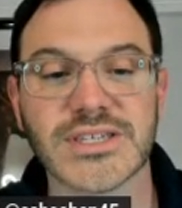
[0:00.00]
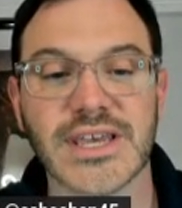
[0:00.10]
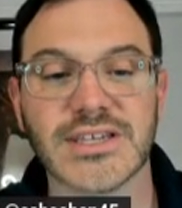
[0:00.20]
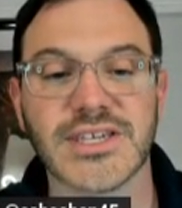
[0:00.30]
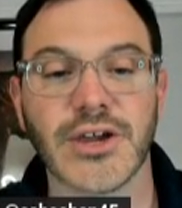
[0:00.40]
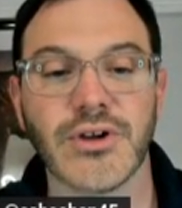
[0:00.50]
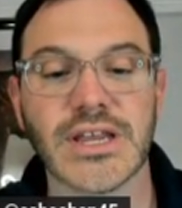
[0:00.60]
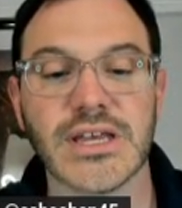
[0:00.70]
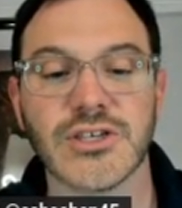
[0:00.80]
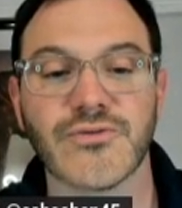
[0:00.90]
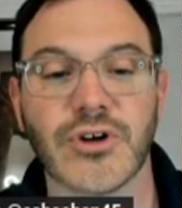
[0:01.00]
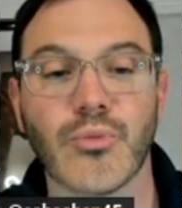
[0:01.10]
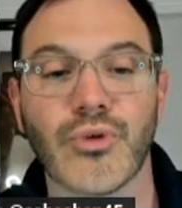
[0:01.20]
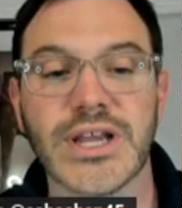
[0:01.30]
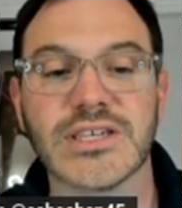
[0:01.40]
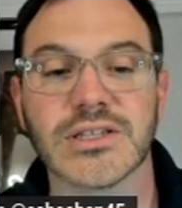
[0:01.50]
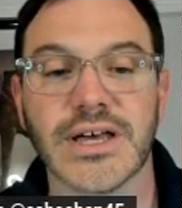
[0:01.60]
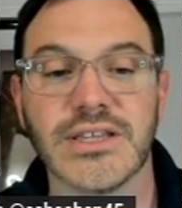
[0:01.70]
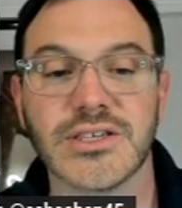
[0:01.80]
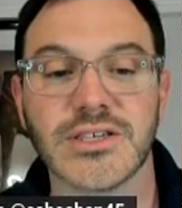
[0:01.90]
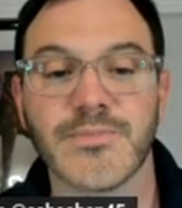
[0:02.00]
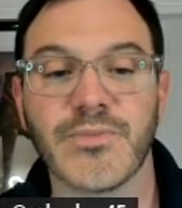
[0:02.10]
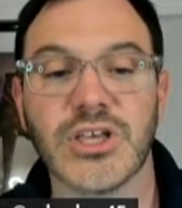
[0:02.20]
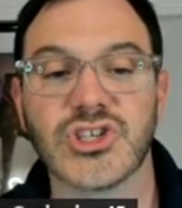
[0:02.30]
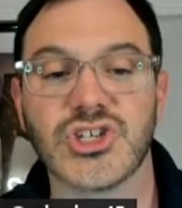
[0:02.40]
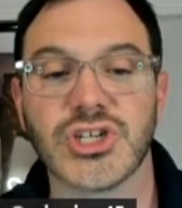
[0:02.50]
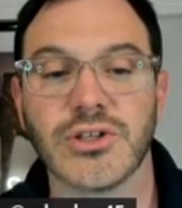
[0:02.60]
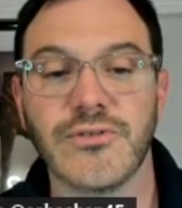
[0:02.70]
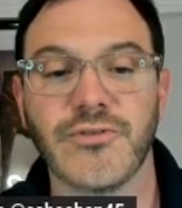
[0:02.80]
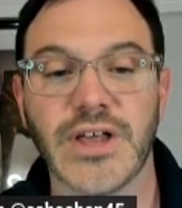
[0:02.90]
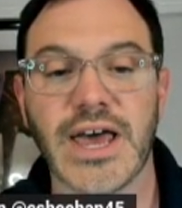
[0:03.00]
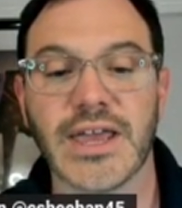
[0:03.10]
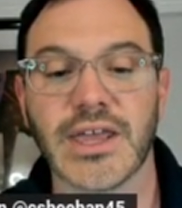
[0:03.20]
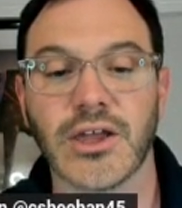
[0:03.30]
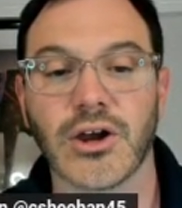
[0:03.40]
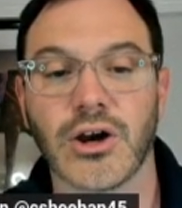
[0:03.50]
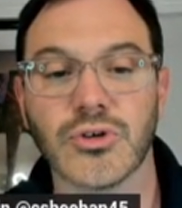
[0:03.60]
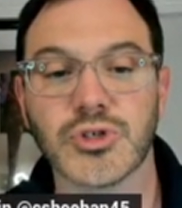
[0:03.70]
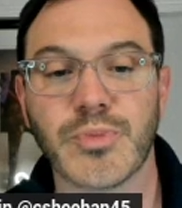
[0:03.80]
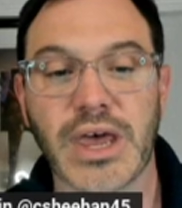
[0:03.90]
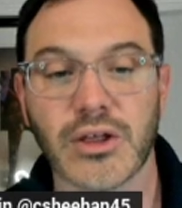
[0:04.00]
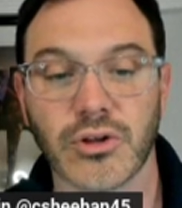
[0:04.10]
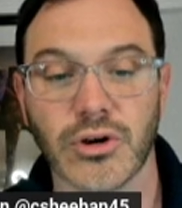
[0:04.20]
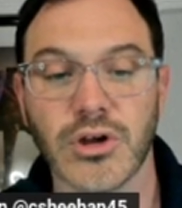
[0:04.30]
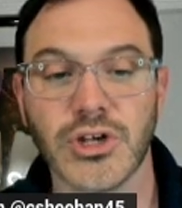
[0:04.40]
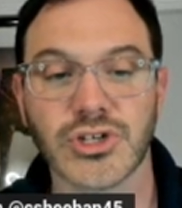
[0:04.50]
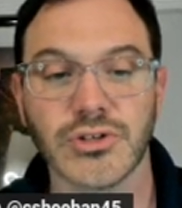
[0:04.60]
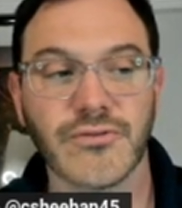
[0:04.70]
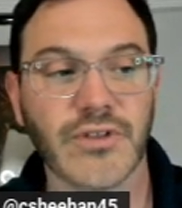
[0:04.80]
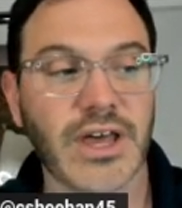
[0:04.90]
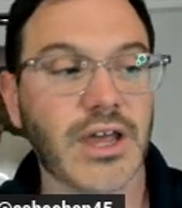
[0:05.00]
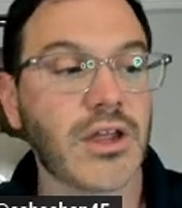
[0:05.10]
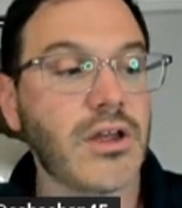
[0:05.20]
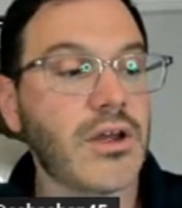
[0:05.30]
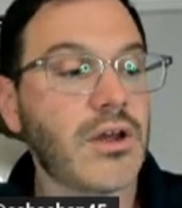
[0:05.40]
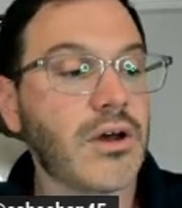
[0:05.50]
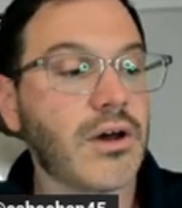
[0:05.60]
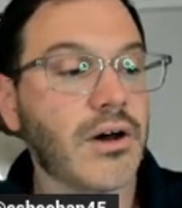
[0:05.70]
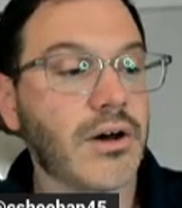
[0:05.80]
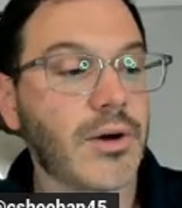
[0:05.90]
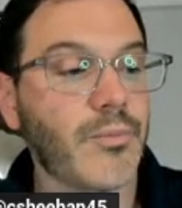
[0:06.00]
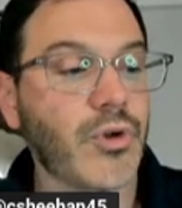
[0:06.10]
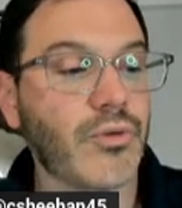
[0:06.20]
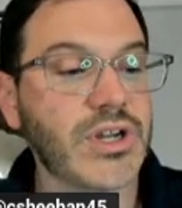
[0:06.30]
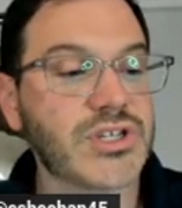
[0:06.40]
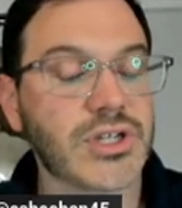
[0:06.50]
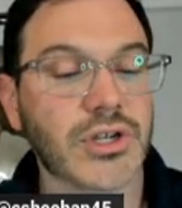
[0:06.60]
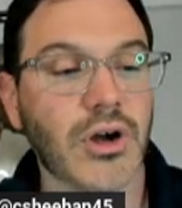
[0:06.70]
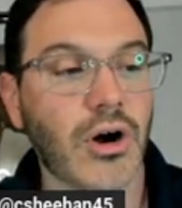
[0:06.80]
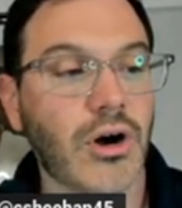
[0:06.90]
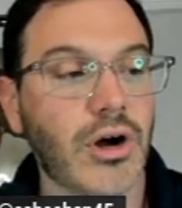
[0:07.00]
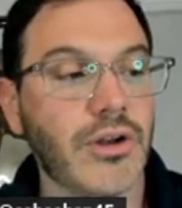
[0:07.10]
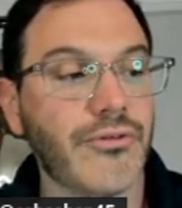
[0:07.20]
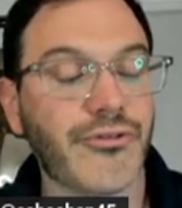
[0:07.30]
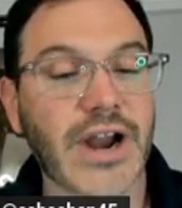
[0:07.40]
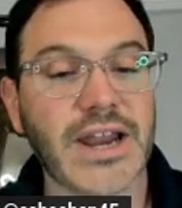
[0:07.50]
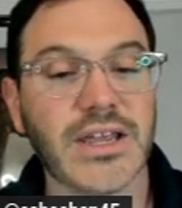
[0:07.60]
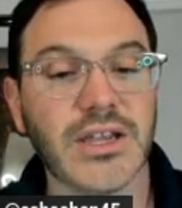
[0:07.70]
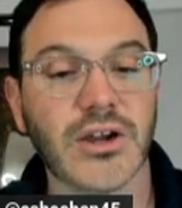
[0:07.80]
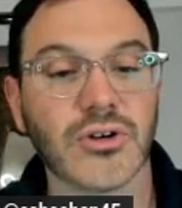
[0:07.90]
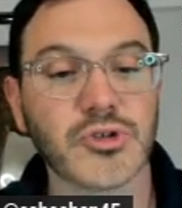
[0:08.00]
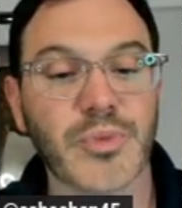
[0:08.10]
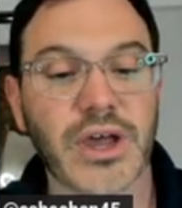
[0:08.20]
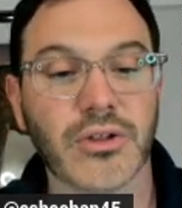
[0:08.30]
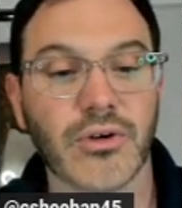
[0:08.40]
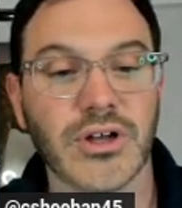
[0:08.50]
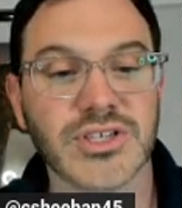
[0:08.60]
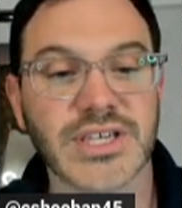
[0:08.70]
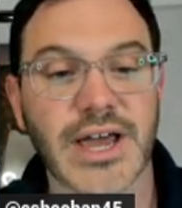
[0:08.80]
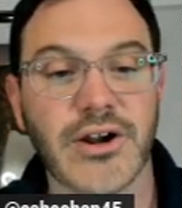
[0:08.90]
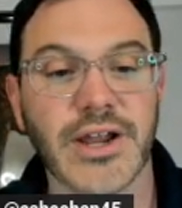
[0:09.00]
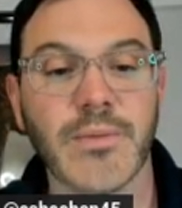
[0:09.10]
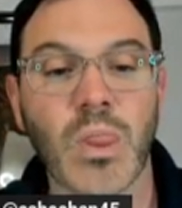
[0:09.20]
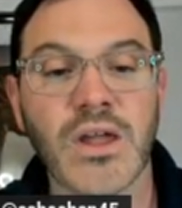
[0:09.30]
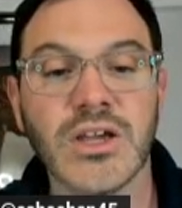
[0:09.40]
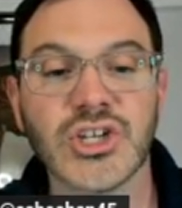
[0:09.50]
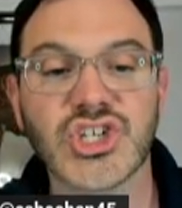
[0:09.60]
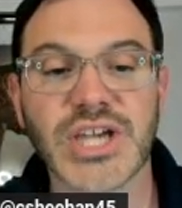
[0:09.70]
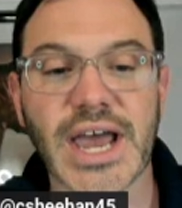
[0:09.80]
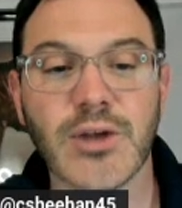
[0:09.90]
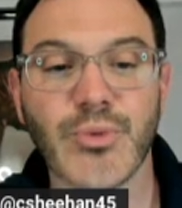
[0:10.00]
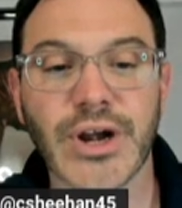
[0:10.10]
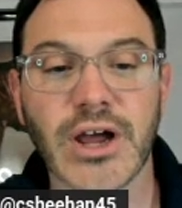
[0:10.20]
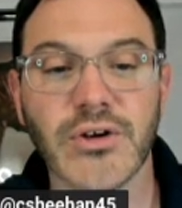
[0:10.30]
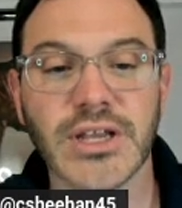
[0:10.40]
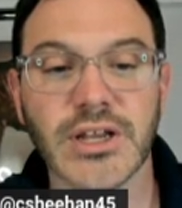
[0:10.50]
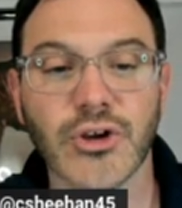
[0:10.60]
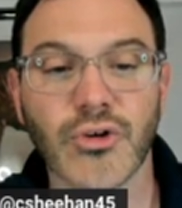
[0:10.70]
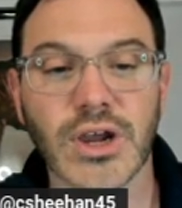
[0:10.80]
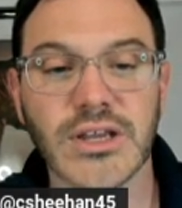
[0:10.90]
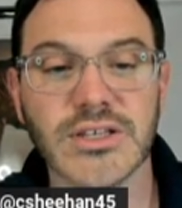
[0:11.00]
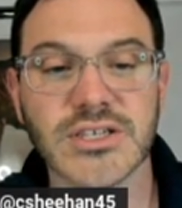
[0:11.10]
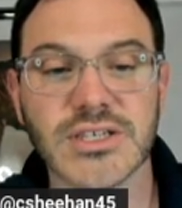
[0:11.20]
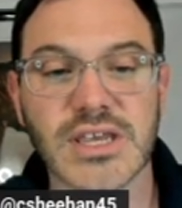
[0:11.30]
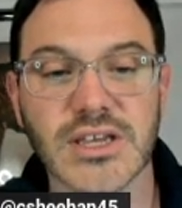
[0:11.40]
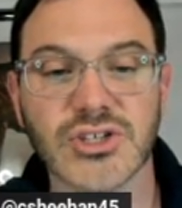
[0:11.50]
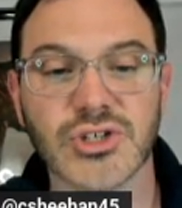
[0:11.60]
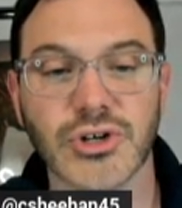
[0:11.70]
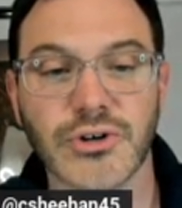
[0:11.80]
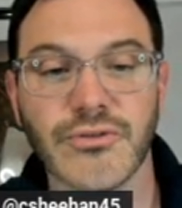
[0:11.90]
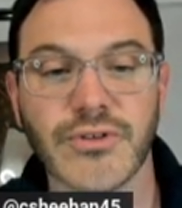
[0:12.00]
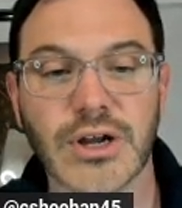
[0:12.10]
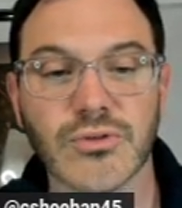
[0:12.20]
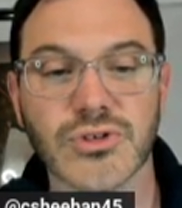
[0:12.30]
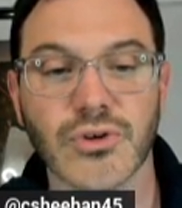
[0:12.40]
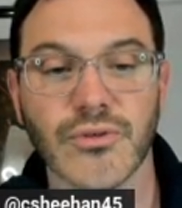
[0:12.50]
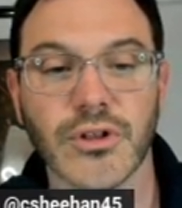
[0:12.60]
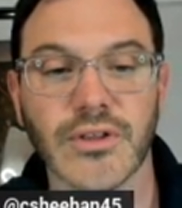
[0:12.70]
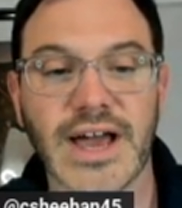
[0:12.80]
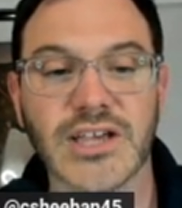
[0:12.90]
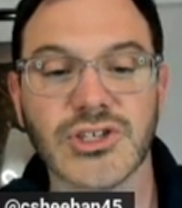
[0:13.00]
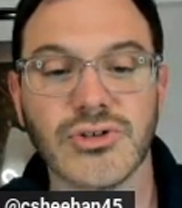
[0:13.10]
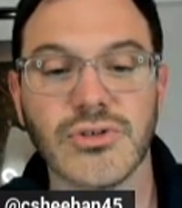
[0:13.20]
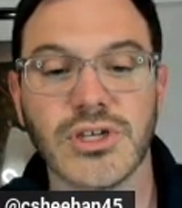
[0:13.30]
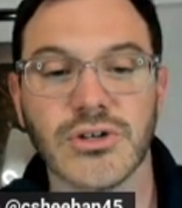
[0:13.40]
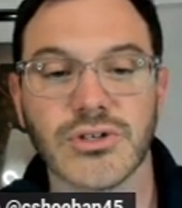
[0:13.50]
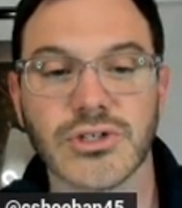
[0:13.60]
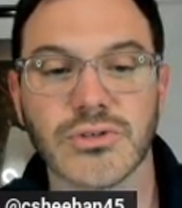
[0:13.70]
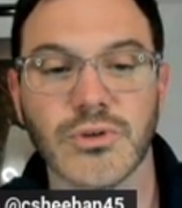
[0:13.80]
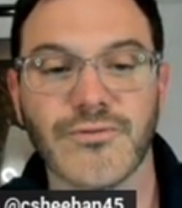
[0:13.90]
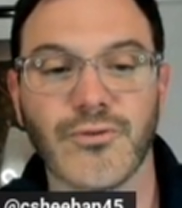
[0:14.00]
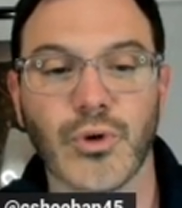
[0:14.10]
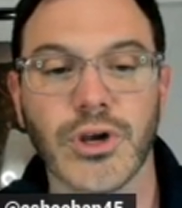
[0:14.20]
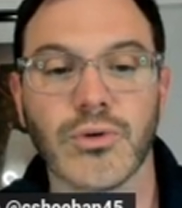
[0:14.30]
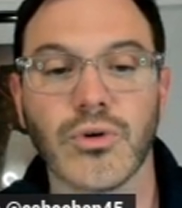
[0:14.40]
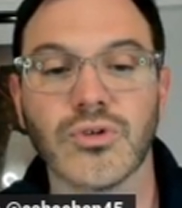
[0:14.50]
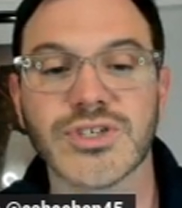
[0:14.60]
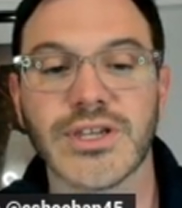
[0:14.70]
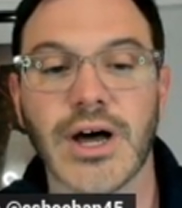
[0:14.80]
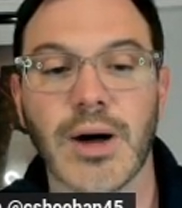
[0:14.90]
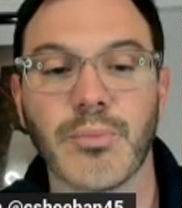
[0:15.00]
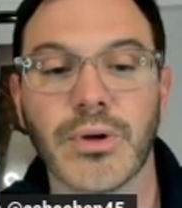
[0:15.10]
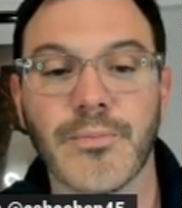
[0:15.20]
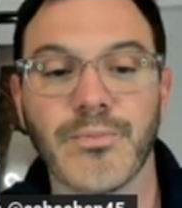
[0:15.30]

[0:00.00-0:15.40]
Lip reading: Stakes. Here it is from Race Lens. It's Chili Flag and Carl Spackler. Chili Flag racing on Friday, Carl Spackler on Saturday. Chad Brown in graded stakes turf routes over the last 2 years with 4-year-olds and up,